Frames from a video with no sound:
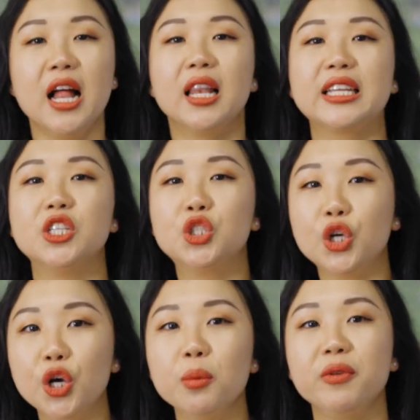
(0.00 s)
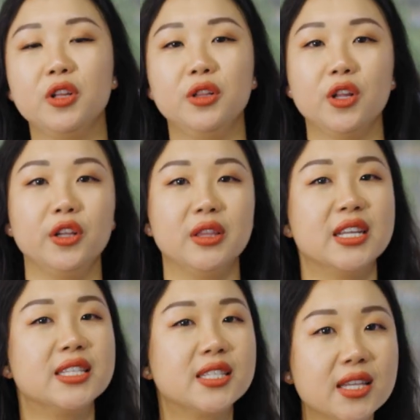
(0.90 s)
like the term of the loan,
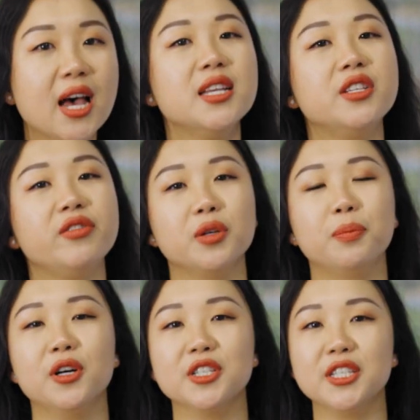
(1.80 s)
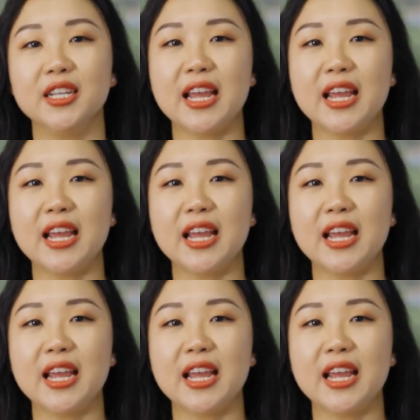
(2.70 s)
the size of your deposit,